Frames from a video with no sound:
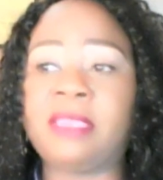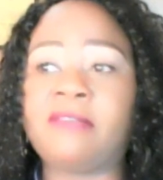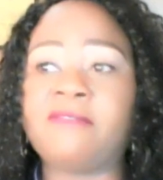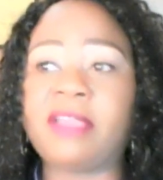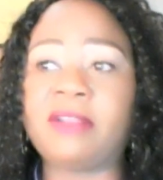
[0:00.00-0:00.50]

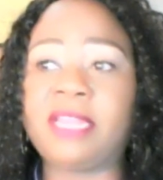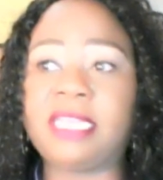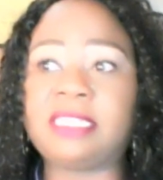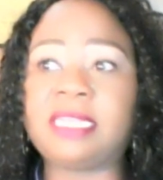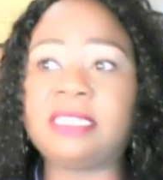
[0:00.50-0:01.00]

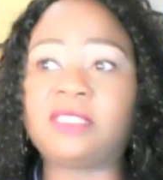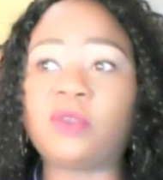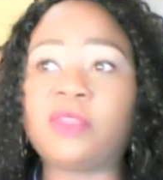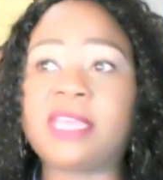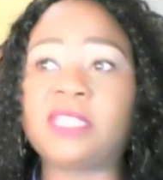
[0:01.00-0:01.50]
violations.
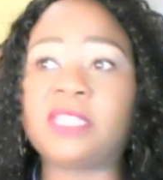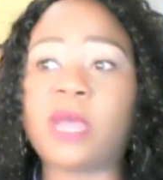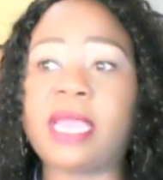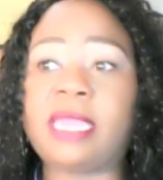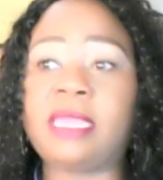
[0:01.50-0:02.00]
So that's
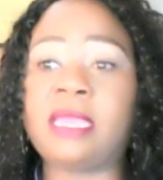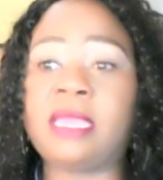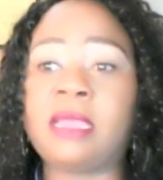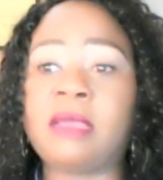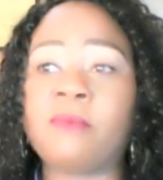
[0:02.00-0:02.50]
why
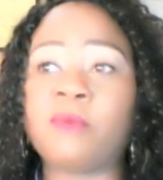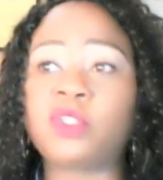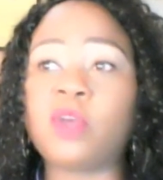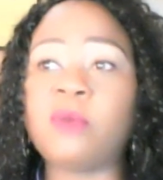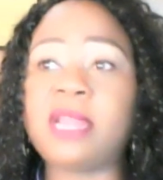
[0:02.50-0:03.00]

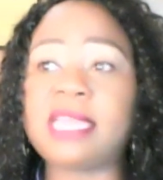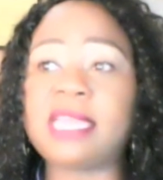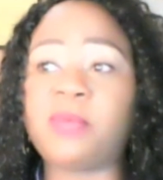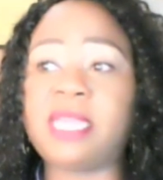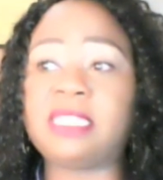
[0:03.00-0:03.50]
Matomola's
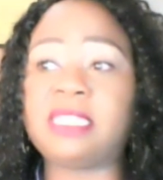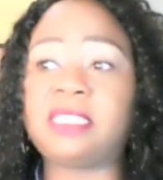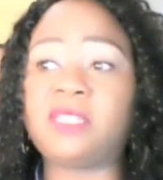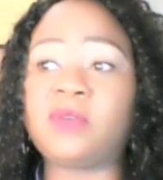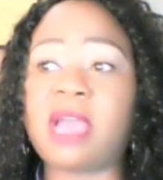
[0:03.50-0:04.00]
page is
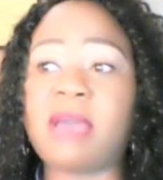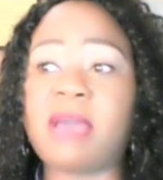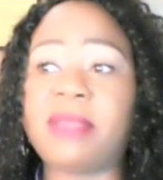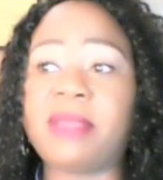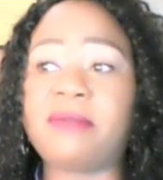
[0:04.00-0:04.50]
still up
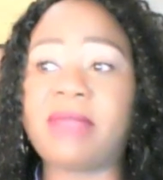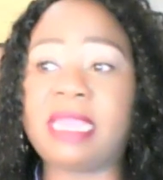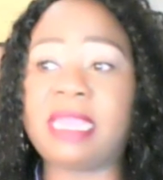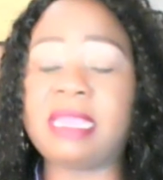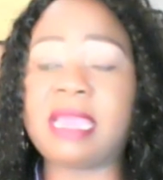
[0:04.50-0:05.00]
and
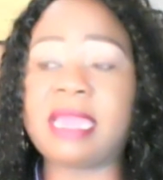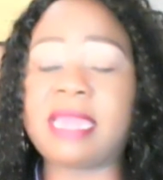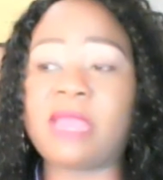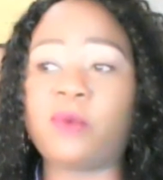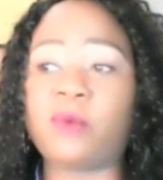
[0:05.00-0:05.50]
running, and I
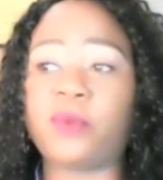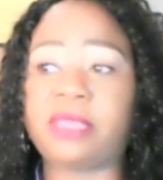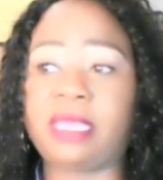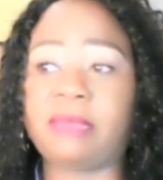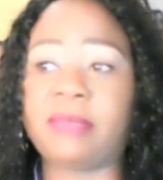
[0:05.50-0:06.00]
work with
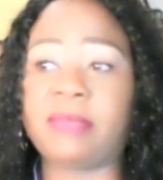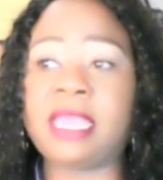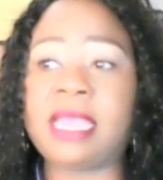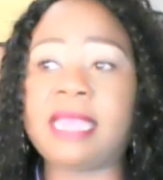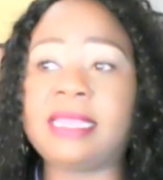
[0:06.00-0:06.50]
him.
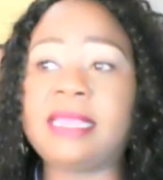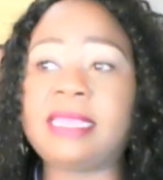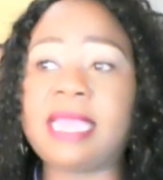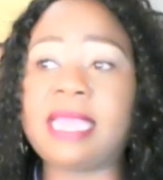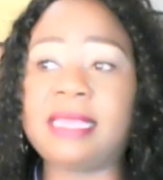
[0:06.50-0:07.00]
And then
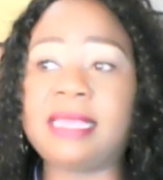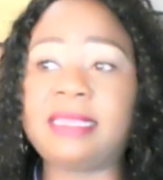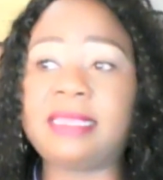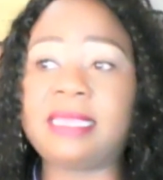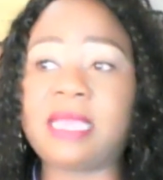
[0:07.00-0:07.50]
the other
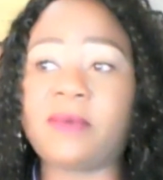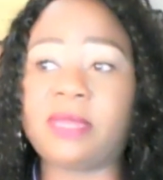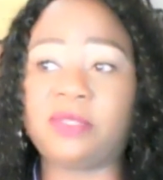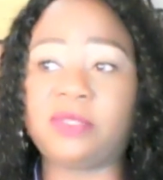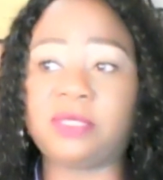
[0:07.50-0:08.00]
thing I
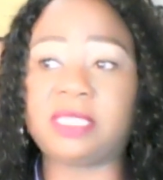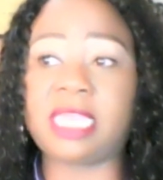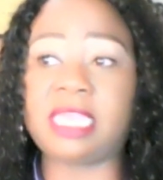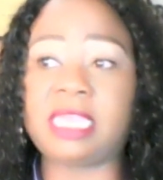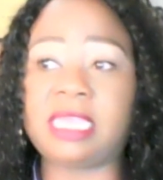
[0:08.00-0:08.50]
wanted to
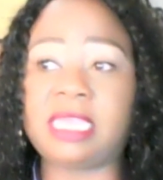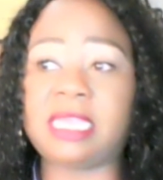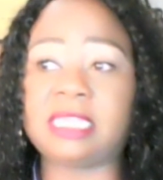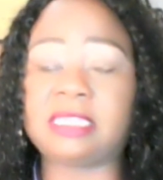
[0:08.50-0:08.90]
say is